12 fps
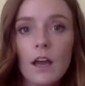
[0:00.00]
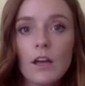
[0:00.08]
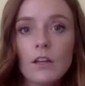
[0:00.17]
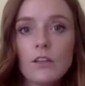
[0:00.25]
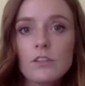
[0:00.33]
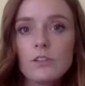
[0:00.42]

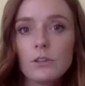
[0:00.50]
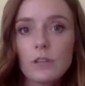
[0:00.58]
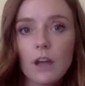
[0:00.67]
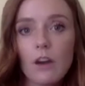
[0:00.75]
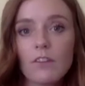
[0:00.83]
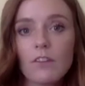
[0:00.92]
Due to
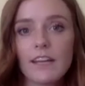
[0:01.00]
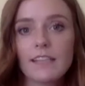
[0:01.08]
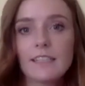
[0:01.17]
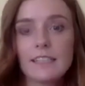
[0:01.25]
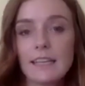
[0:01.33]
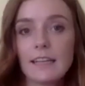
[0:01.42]

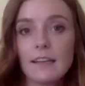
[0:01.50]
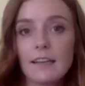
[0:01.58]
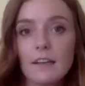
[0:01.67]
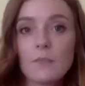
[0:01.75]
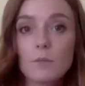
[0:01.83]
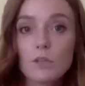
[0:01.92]
COVID-19,
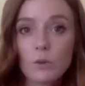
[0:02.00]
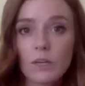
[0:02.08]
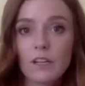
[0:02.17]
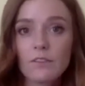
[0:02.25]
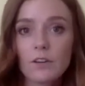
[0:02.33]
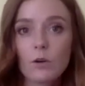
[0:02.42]
the
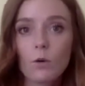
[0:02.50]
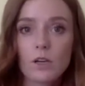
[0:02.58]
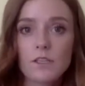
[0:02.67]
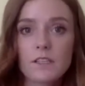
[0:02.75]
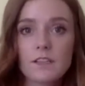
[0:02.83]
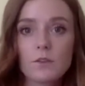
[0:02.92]
majority of your
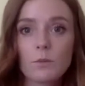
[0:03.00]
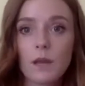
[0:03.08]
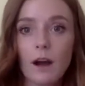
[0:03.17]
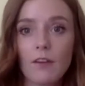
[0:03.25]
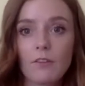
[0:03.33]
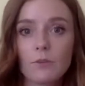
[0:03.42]
courses will be
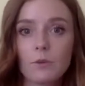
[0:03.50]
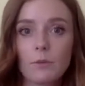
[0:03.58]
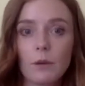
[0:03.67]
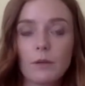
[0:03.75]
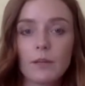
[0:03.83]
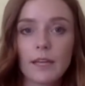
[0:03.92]
offered
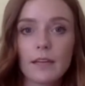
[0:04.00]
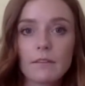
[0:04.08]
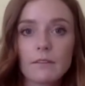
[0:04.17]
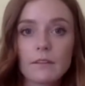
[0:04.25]
remotely.